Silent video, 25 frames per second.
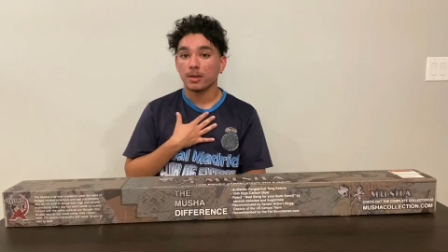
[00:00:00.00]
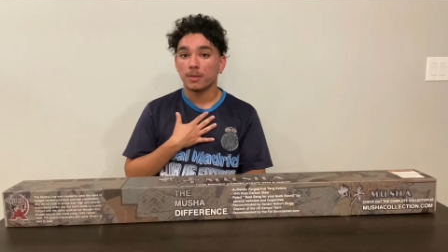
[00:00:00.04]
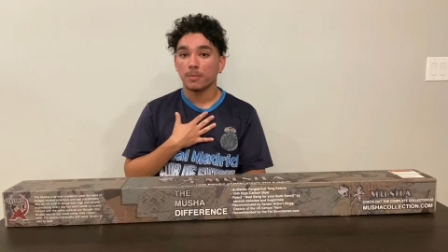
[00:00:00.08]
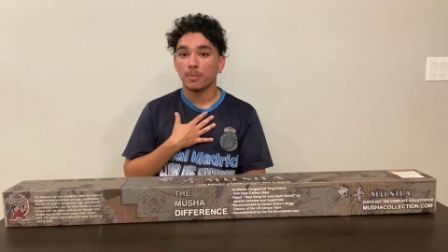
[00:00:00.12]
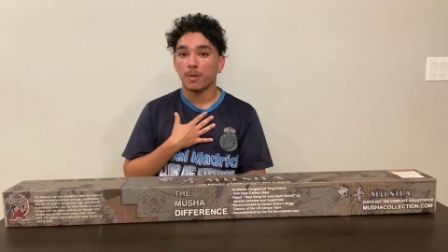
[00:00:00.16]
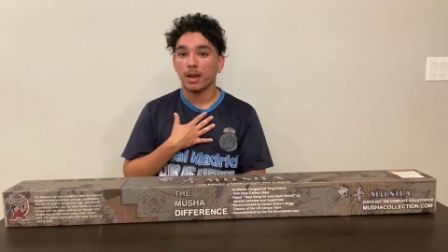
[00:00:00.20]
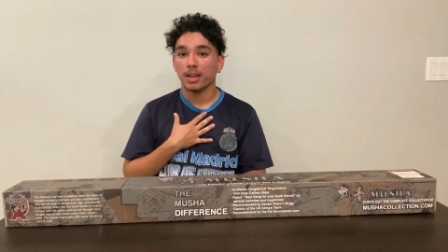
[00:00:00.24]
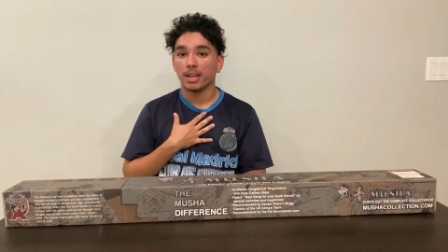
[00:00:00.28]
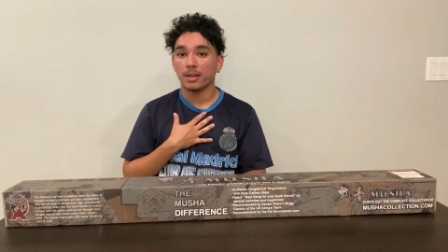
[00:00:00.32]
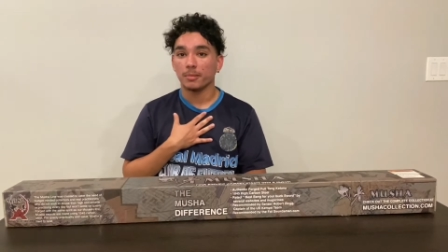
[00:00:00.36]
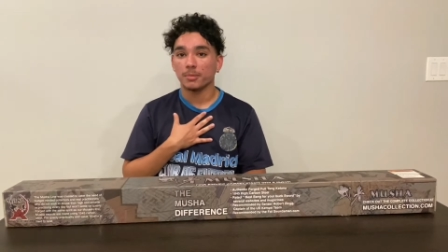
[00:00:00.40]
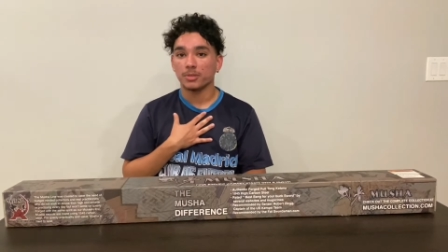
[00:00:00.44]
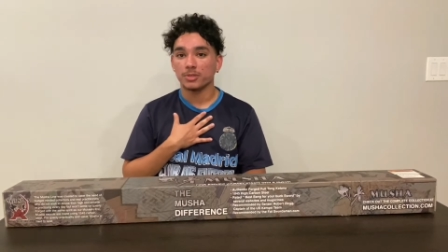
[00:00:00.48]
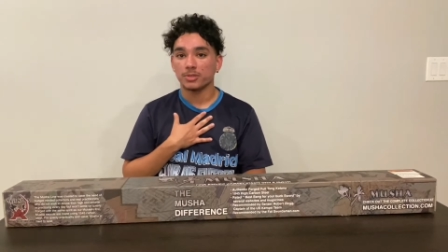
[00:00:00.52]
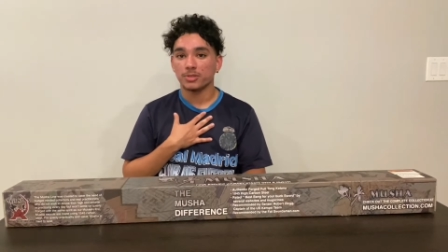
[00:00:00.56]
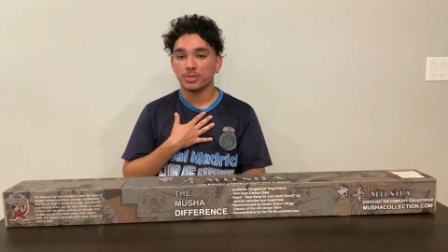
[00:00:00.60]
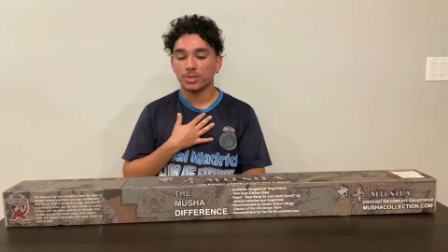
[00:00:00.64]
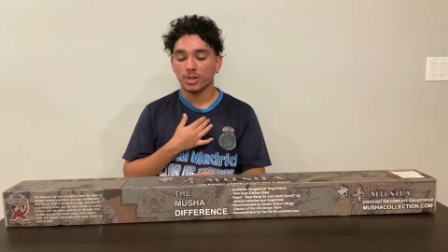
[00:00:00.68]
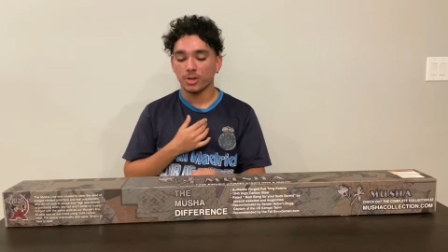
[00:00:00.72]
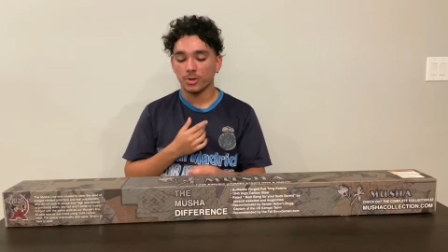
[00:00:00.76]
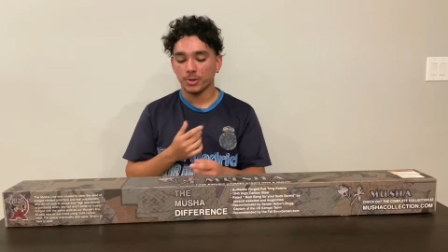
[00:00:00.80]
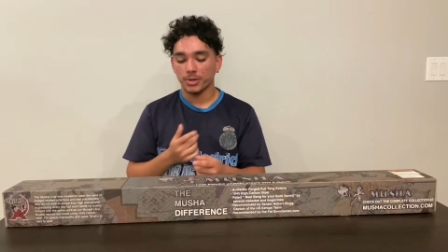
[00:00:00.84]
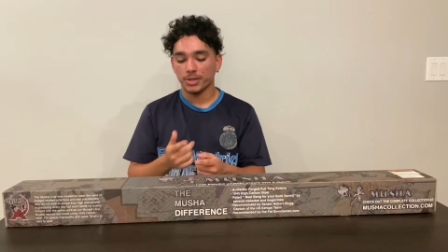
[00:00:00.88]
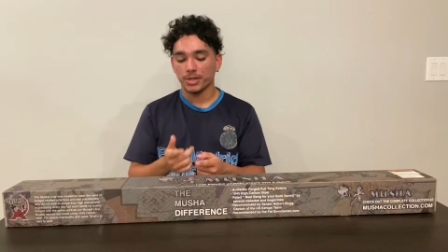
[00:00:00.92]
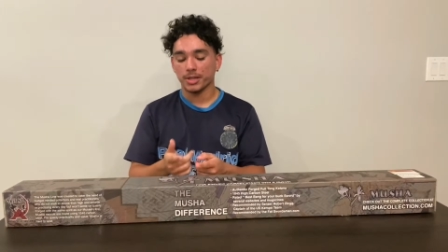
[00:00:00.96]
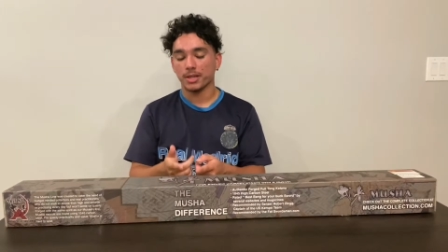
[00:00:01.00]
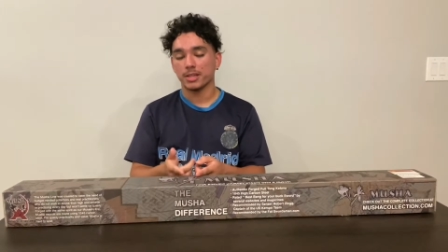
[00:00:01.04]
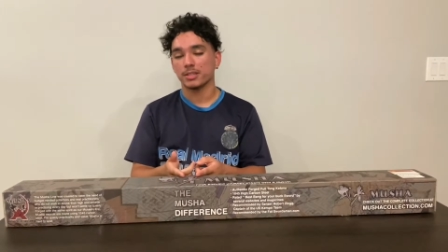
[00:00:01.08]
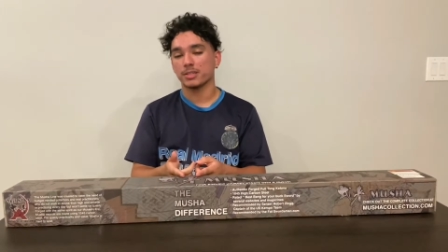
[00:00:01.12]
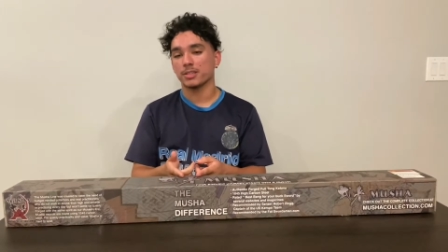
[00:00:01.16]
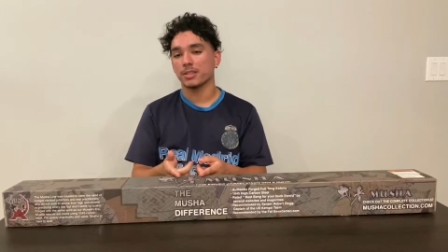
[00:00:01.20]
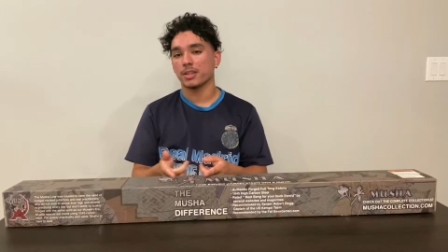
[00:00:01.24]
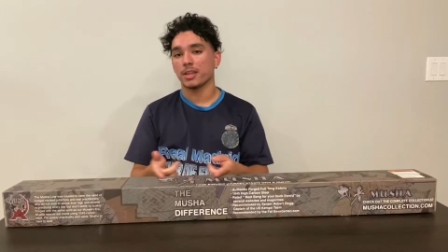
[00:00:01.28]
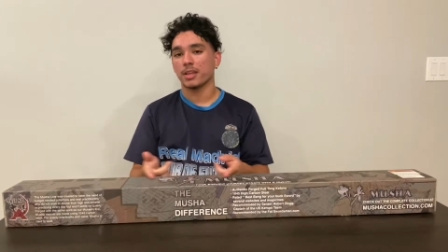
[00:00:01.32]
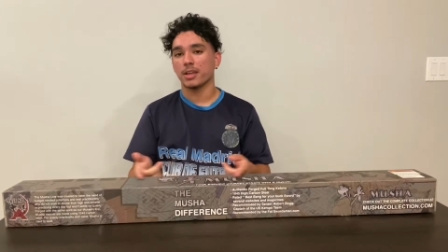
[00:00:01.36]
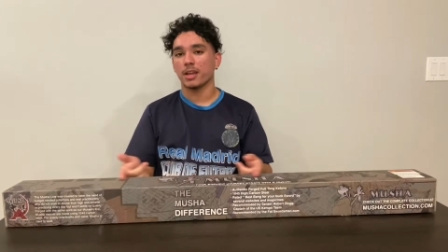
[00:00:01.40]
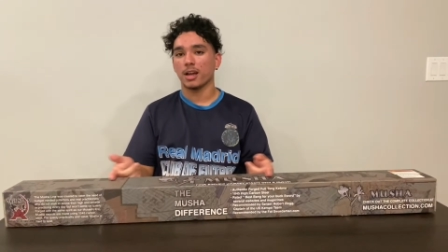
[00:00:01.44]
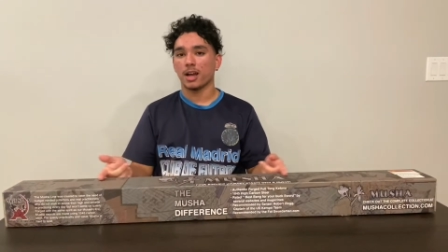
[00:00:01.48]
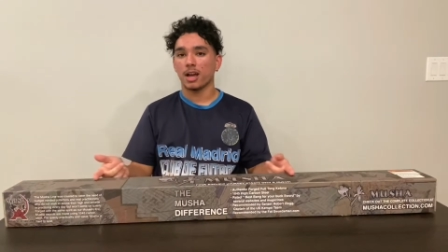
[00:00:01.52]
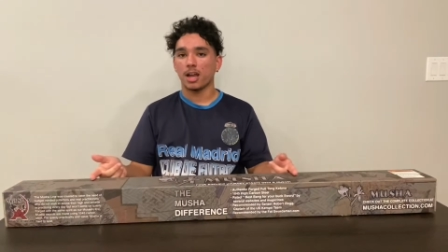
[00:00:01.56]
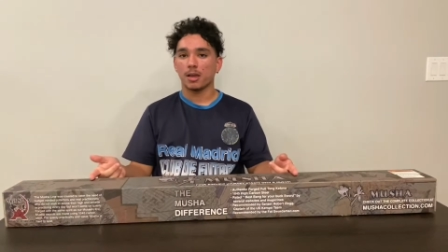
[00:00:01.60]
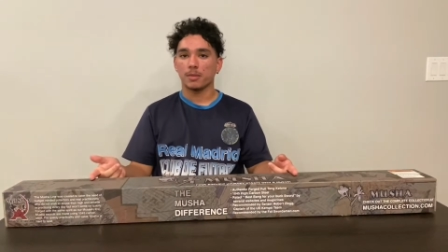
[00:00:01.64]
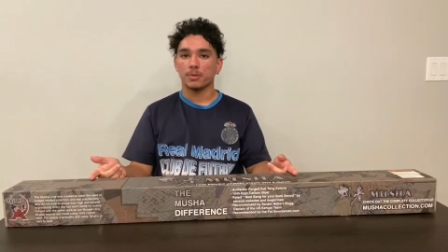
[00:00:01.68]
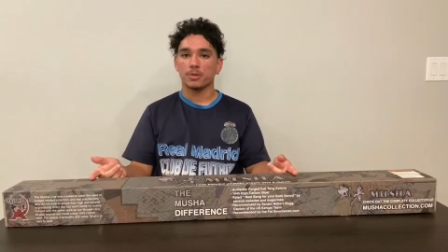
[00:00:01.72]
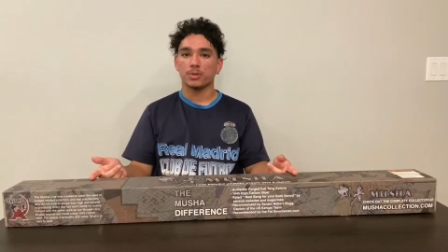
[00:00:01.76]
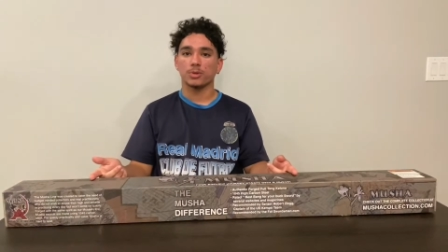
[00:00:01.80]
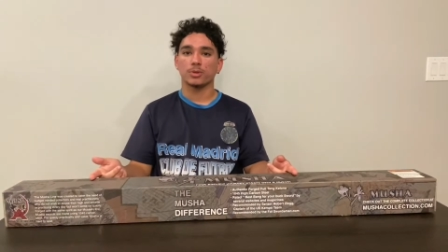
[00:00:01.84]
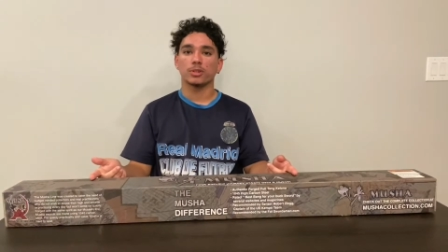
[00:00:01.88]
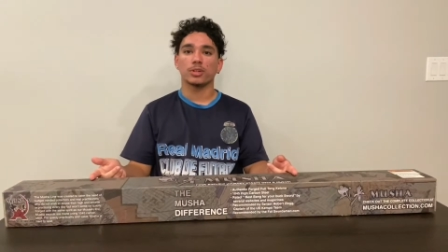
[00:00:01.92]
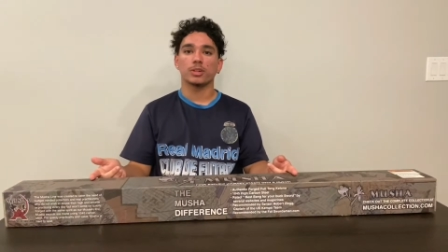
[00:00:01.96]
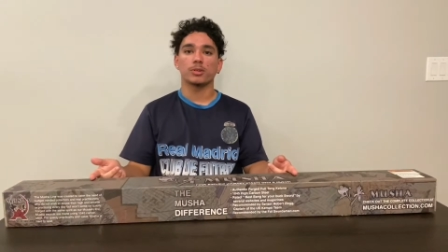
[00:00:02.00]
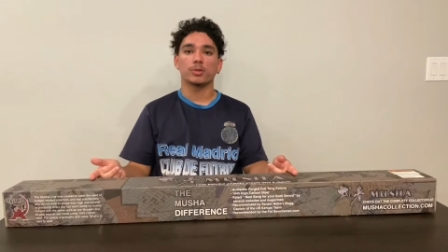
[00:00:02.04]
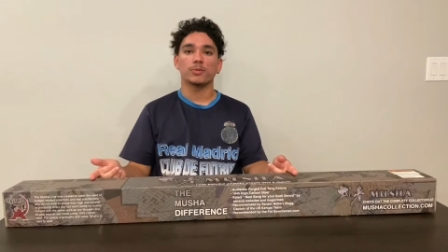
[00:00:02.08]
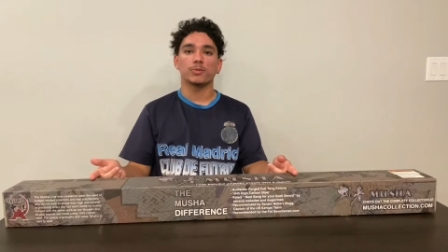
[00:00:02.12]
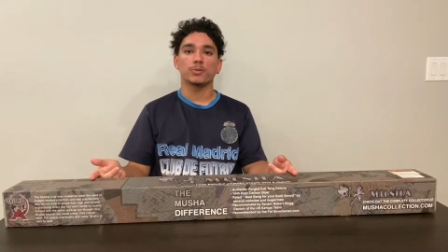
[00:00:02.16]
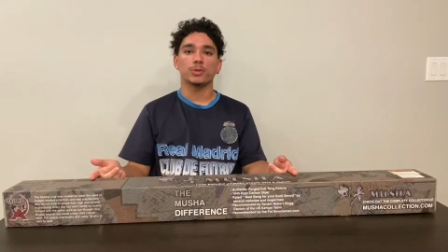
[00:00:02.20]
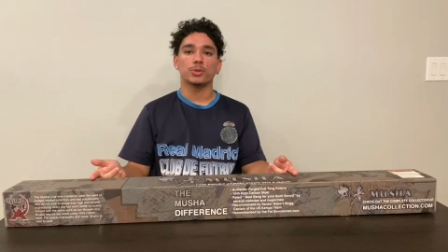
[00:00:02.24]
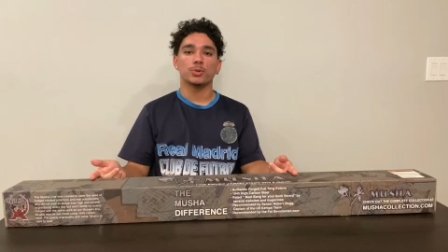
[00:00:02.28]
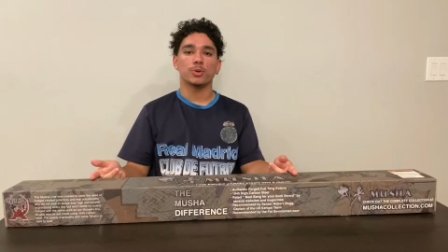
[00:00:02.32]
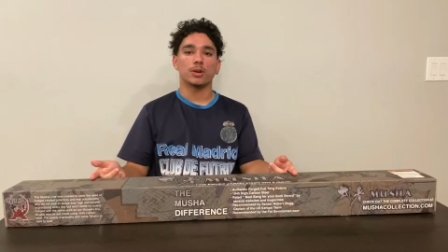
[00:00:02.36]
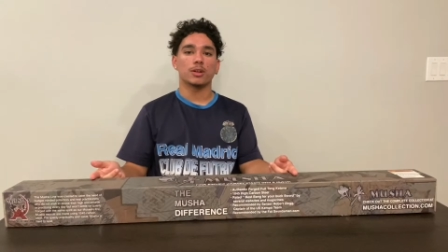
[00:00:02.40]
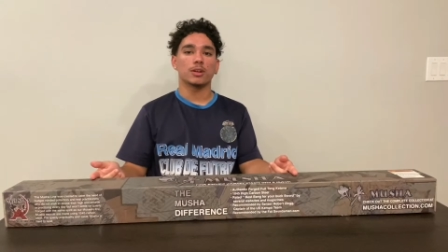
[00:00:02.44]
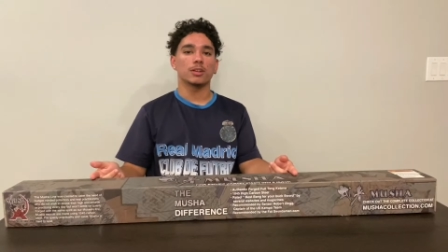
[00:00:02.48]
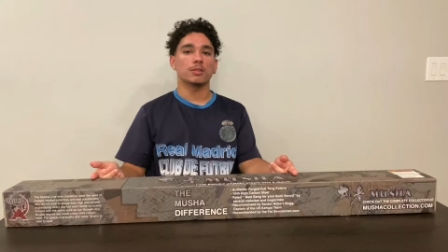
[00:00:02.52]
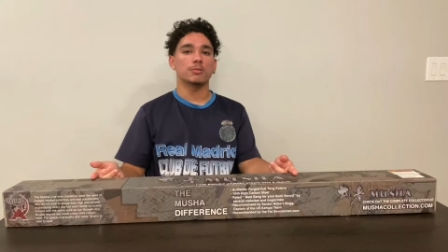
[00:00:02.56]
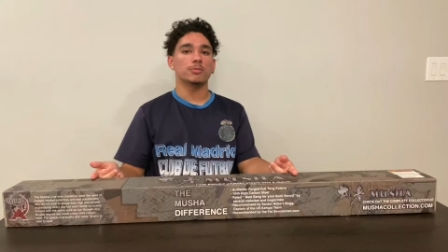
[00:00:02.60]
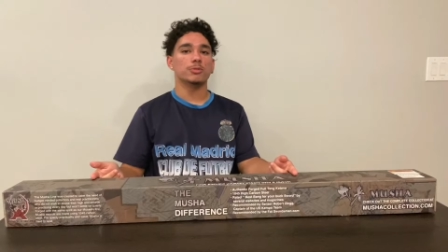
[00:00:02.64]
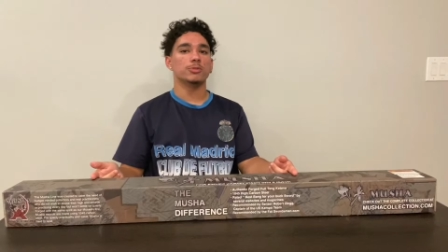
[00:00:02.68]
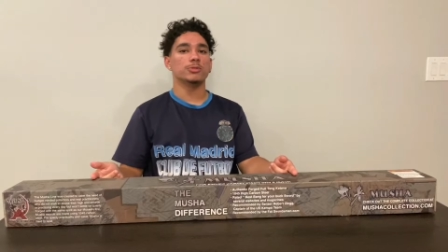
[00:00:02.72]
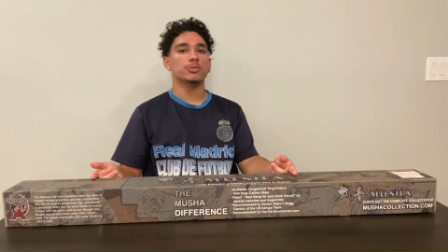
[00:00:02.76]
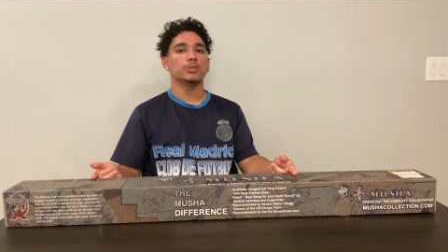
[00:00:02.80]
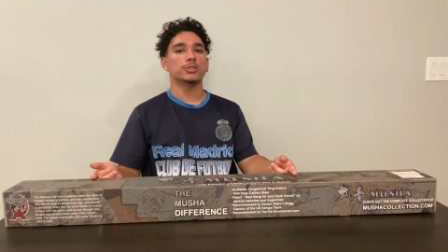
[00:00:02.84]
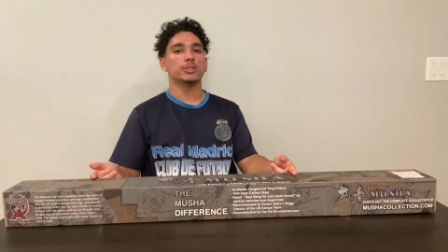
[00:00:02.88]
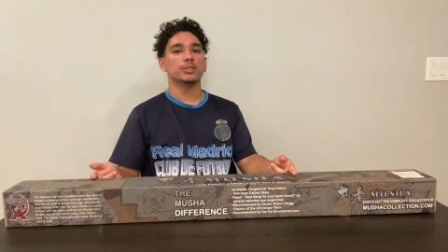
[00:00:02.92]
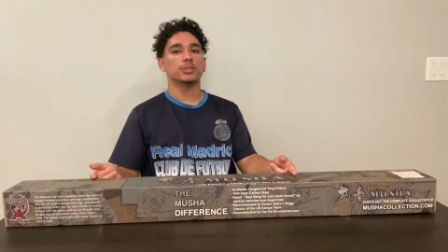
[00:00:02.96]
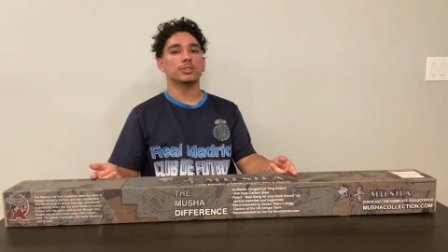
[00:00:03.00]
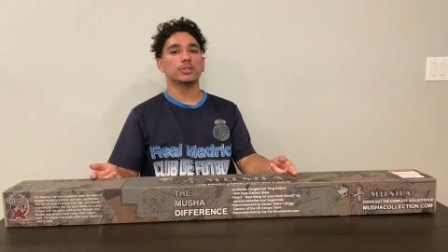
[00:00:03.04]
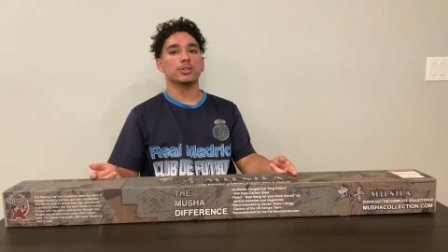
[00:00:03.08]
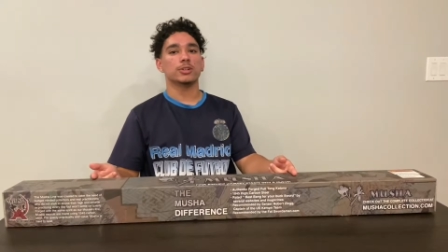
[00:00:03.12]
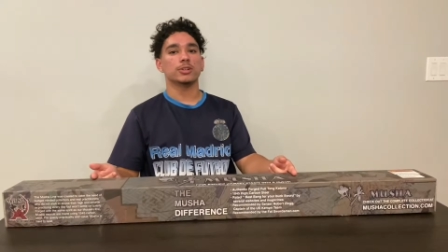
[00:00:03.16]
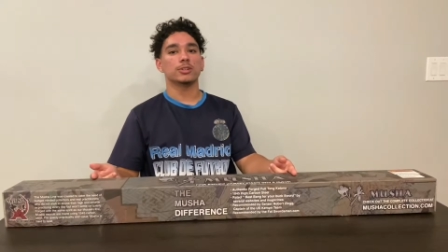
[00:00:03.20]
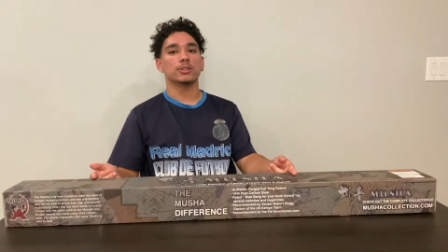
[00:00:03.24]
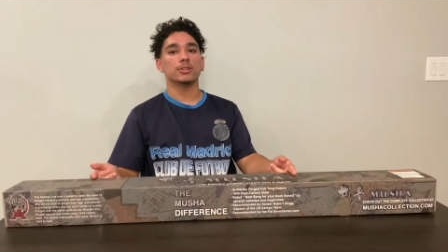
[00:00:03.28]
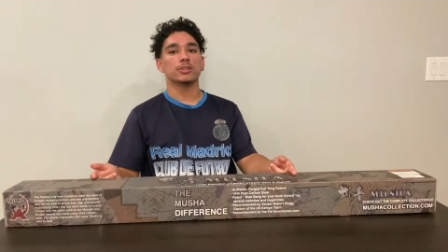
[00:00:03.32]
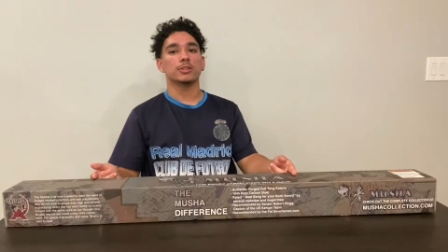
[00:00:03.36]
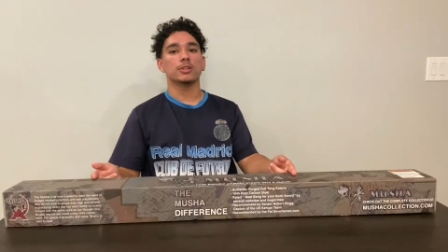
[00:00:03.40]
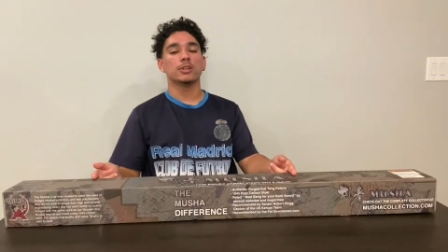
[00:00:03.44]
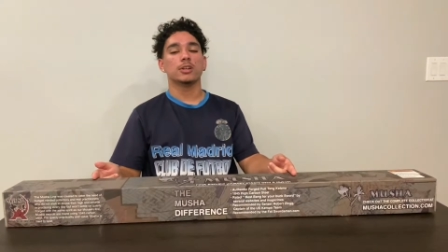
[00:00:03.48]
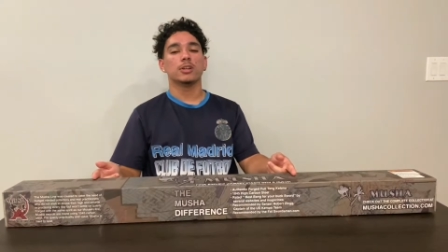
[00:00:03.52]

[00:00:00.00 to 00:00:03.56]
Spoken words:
My name is Joey and today I am doing a review on a Musha Katana.